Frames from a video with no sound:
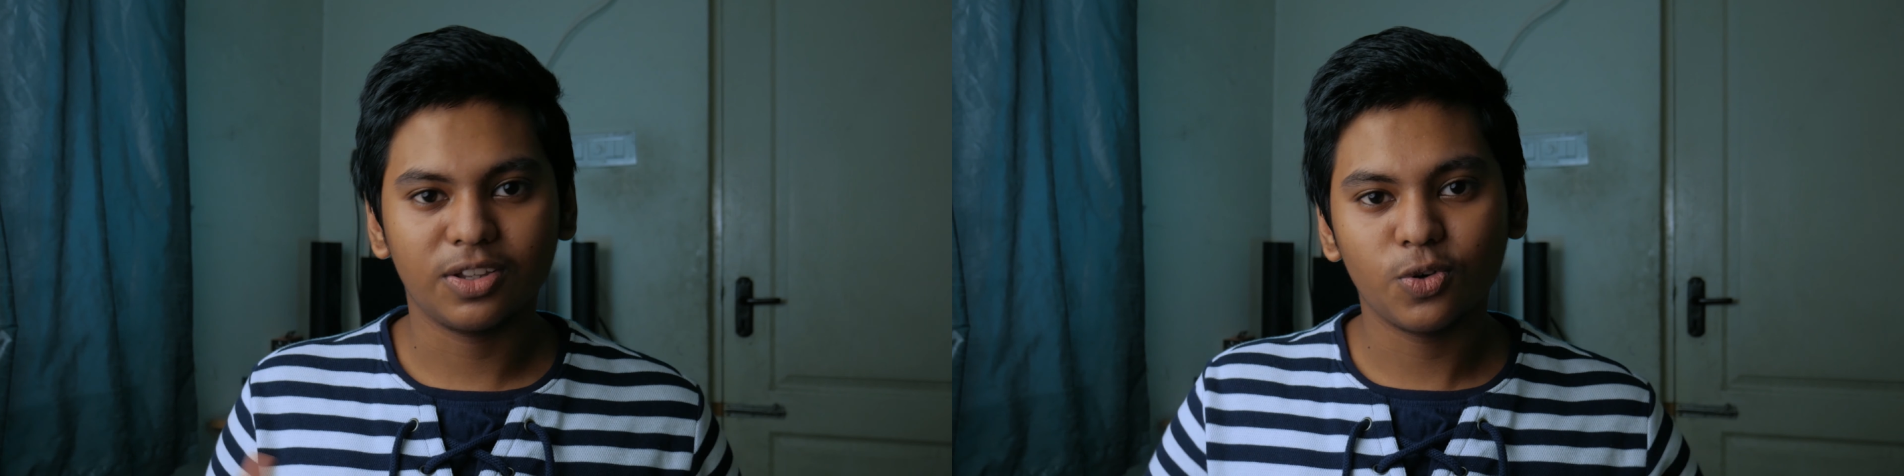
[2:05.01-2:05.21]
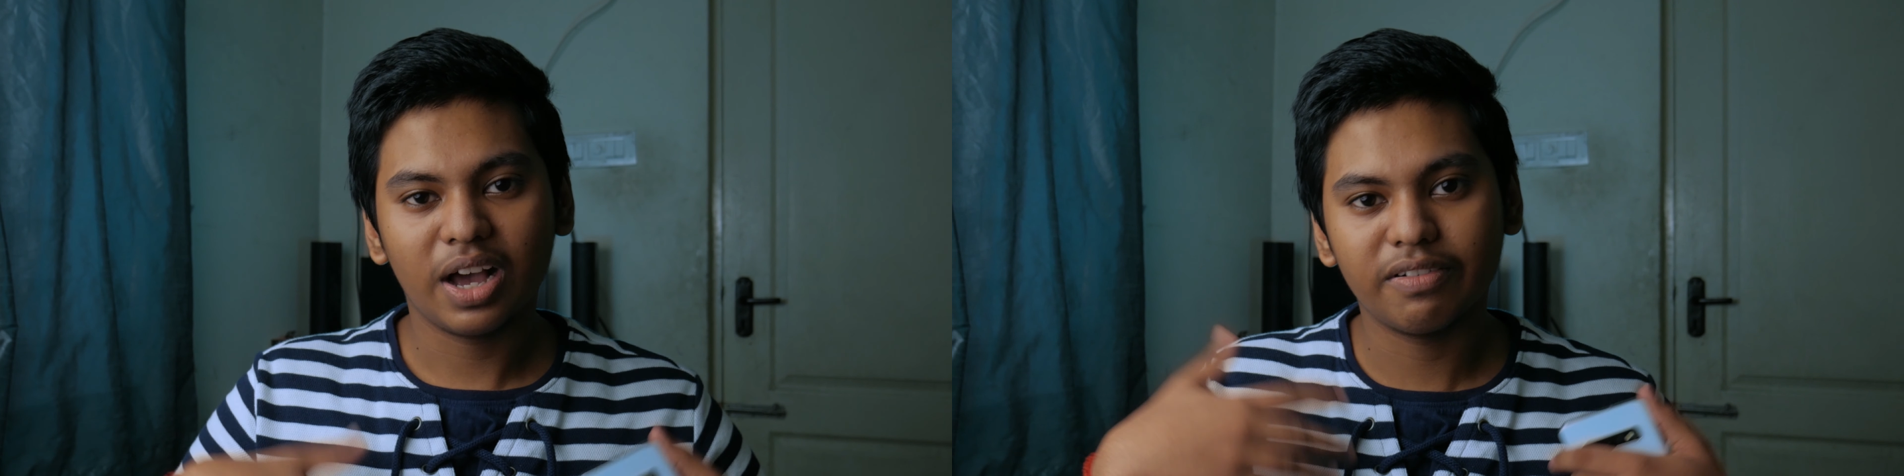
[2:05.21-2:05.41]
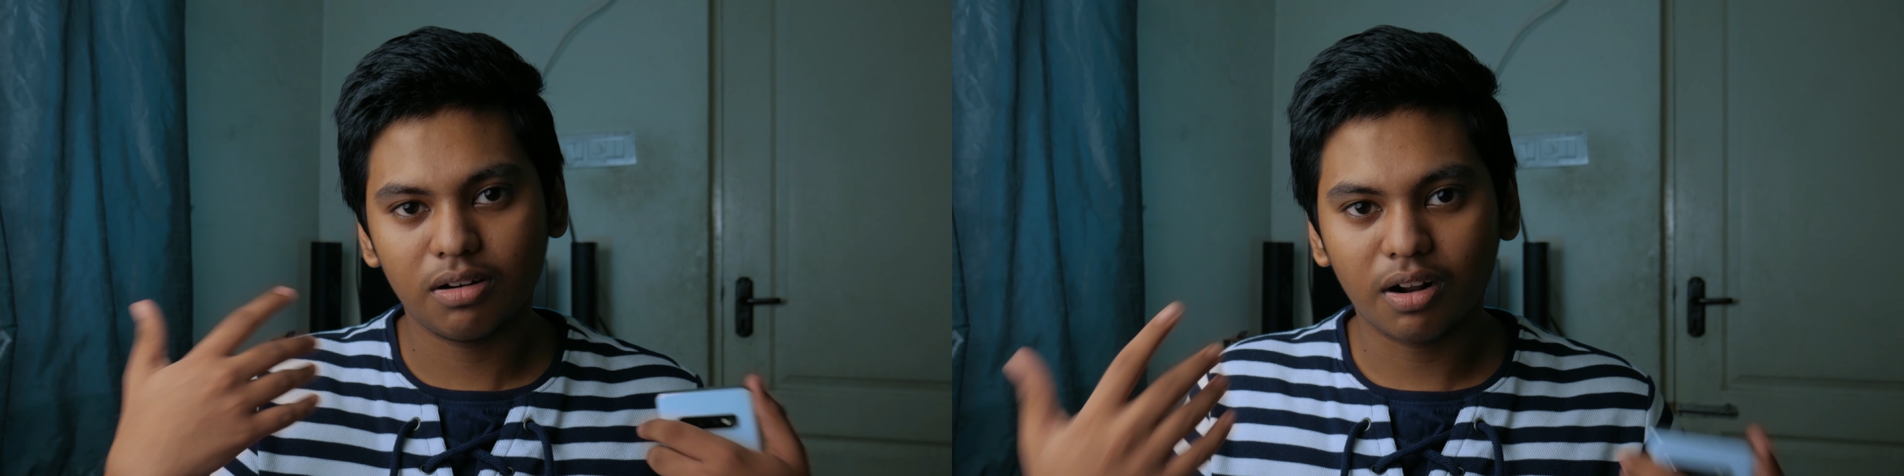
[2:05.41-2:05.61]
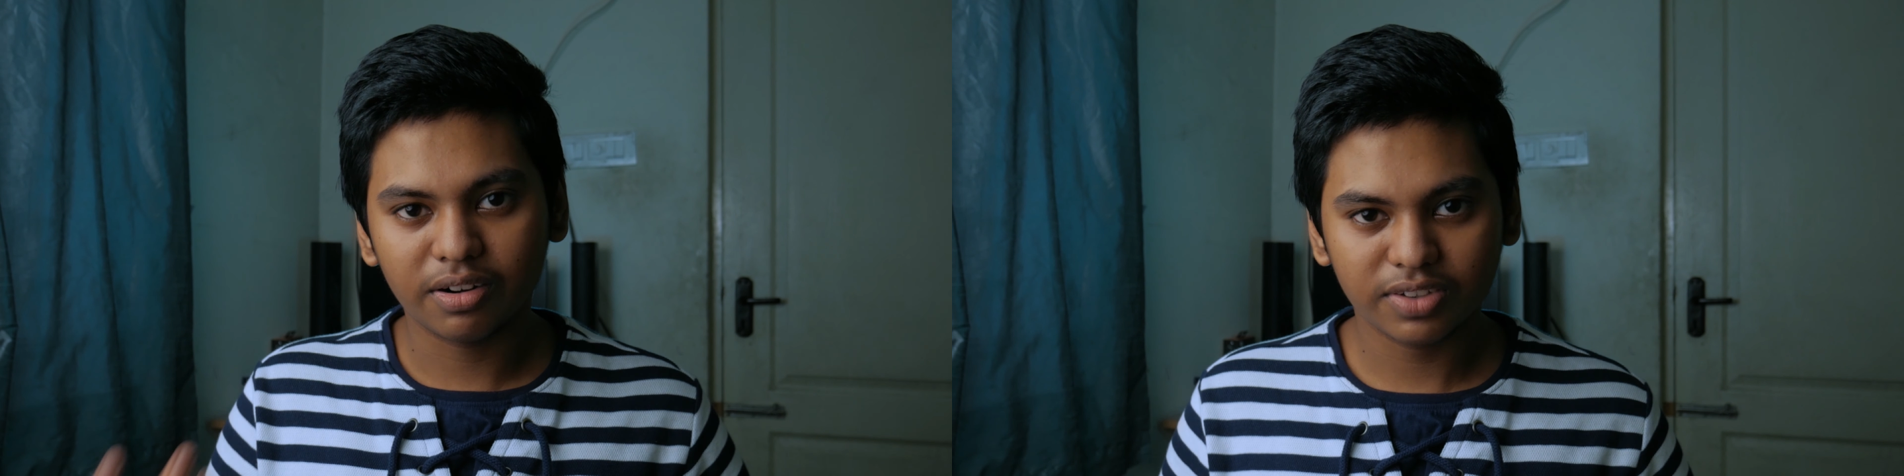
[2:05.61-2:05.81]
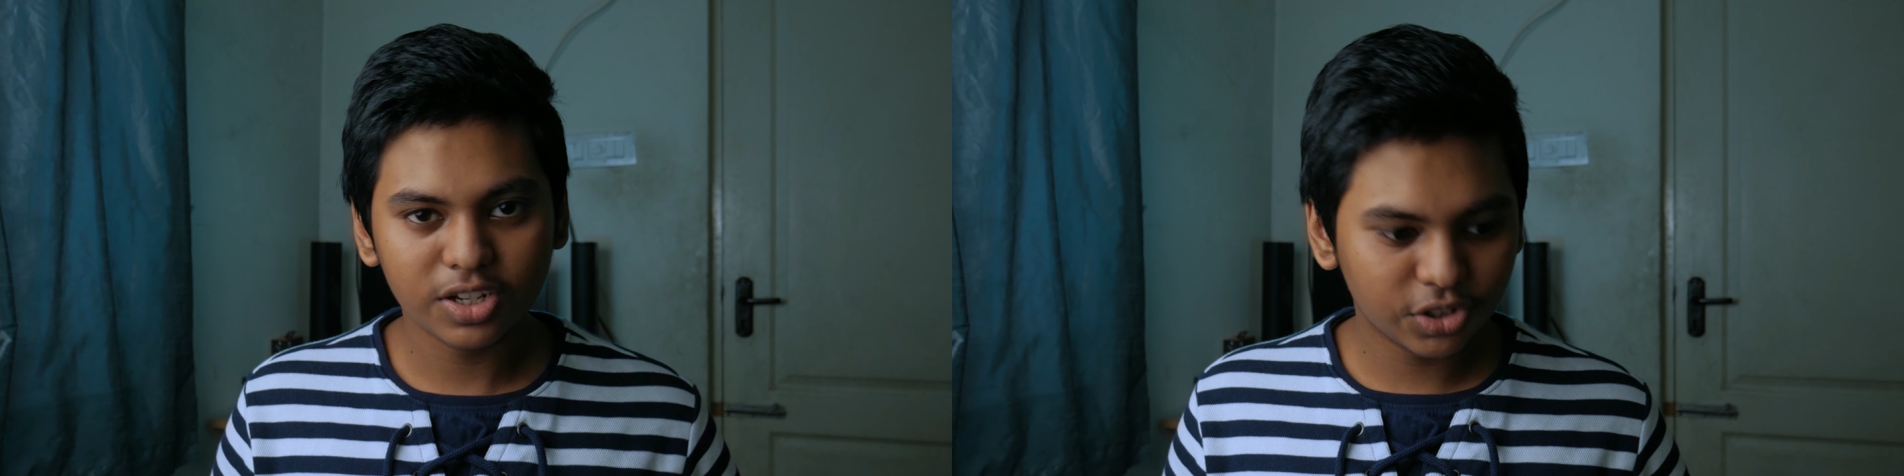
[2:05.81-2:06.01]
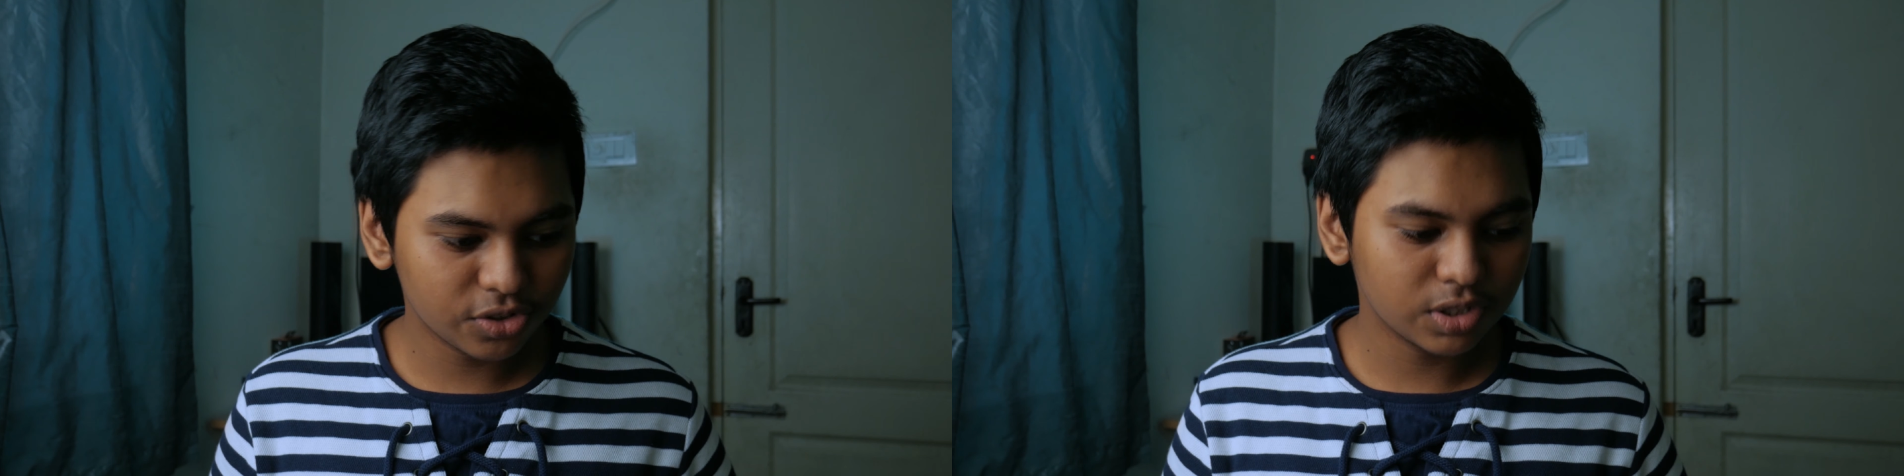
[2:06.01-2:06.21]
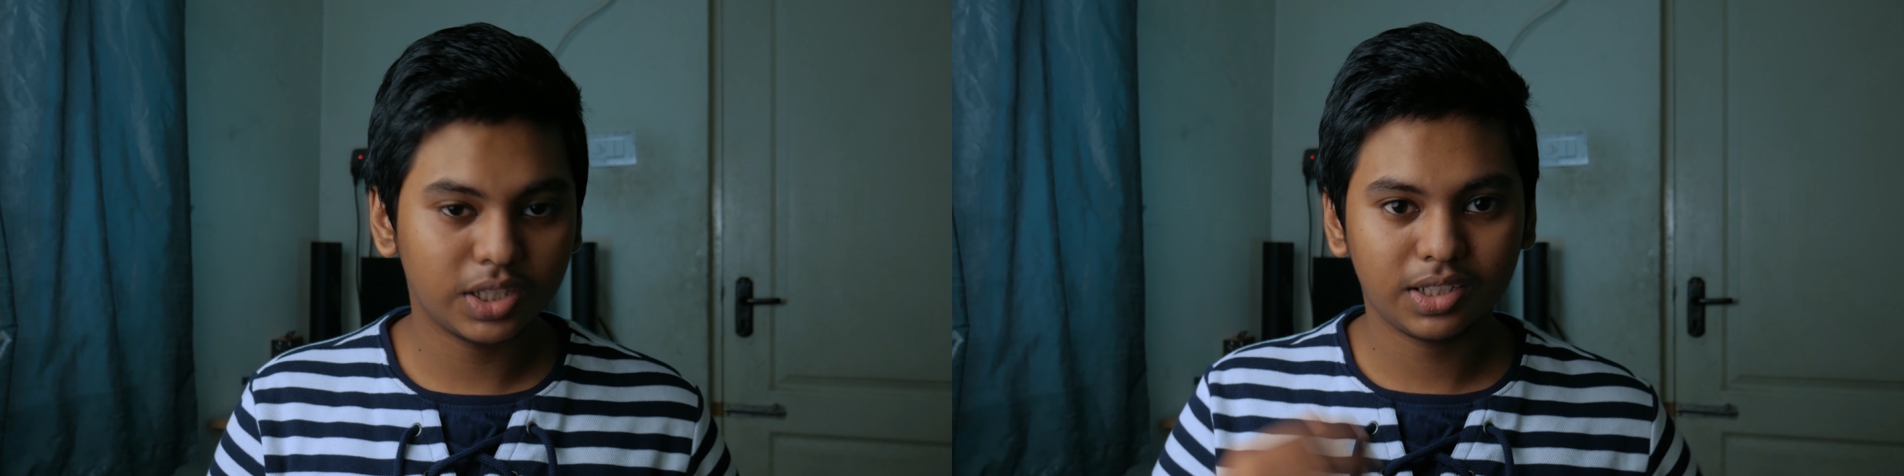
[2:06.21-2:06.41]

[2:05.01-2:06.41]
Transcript: You have a lot of issues with the